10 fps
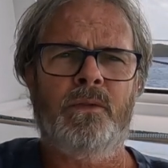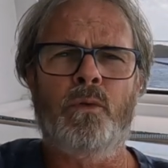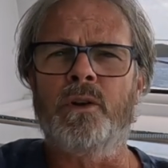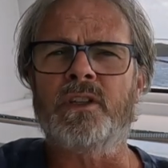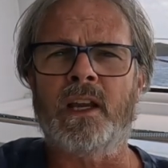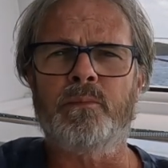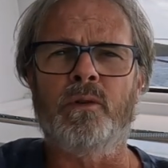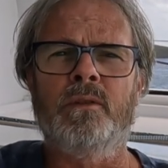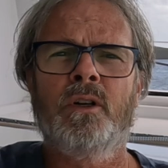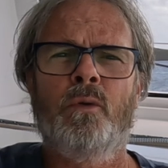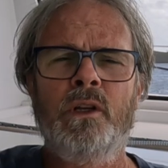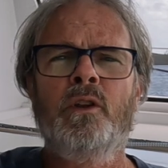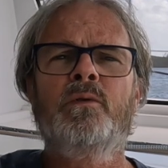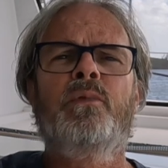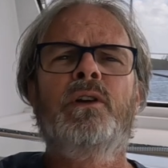For example, we
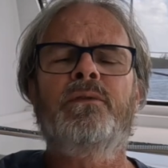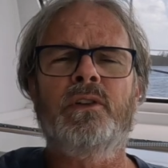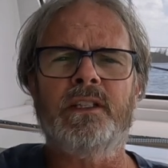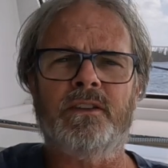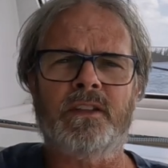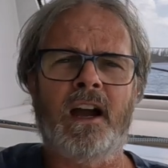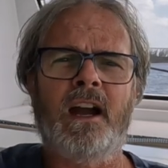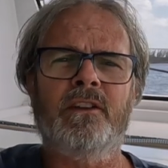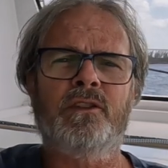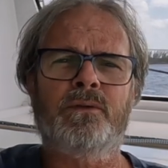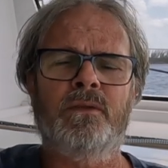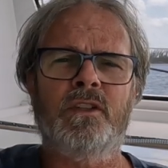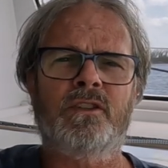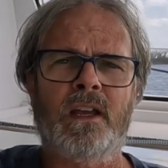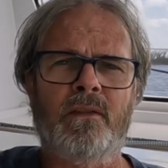looked briefly at the Hylas
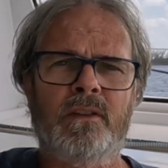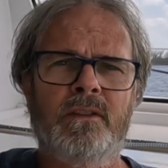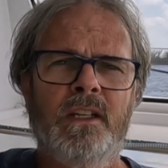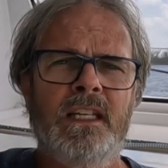57,